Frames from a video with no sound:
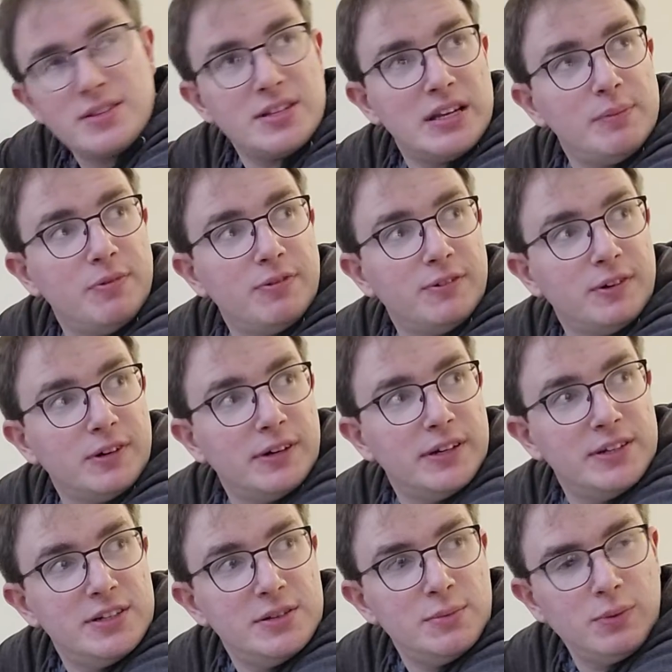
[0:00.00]
to see before I
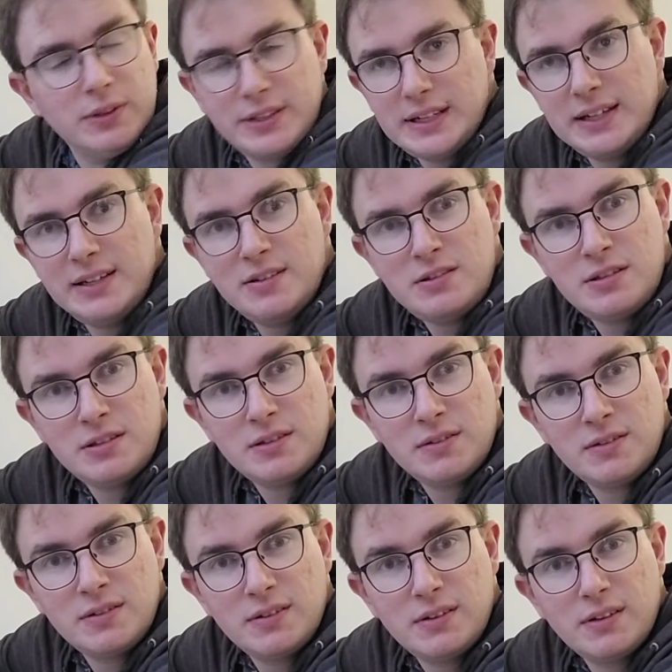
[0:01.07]
do what it is.
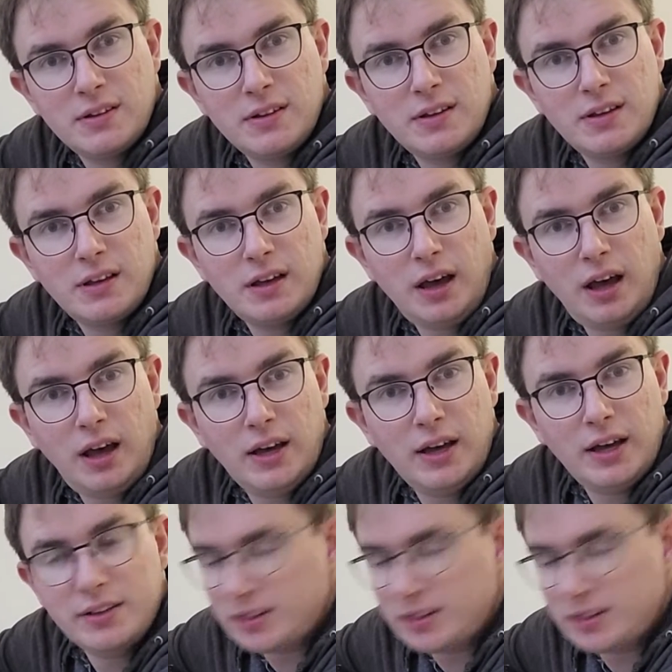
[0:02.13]
I